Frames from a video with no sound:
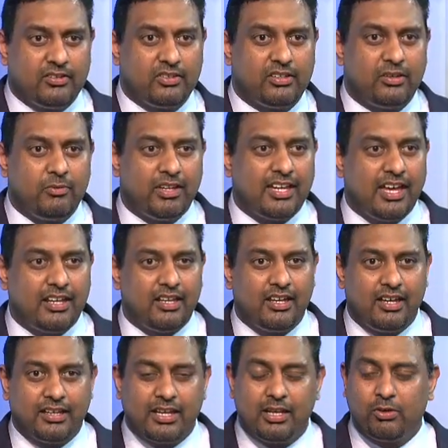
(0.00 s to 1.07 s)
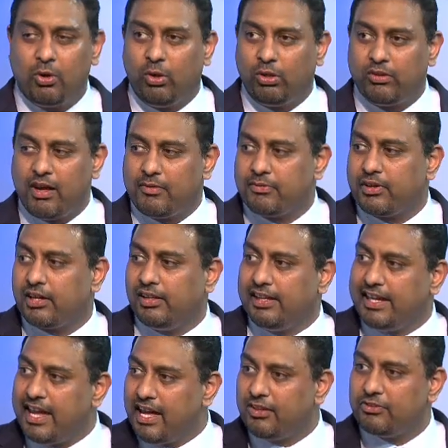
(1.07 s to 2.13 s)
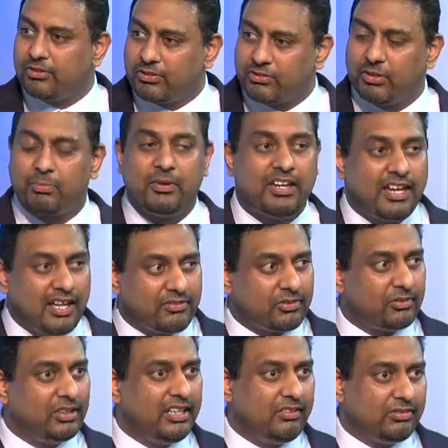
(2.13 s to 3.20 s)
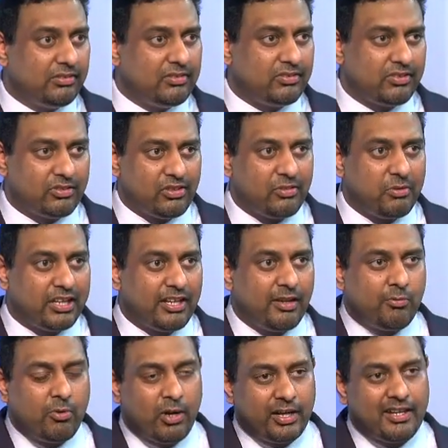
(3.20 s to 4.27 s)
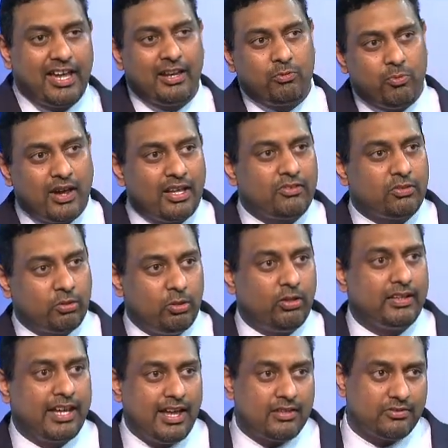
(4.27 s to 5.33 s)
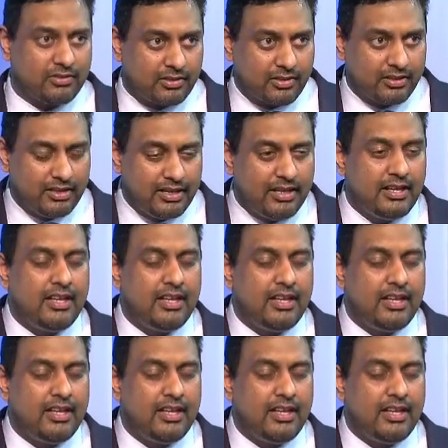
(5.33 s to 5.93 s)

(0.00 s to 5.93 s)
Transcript: so that we can get hold of early cancers or precancer lesions so that we can avoid advanced colon cancer.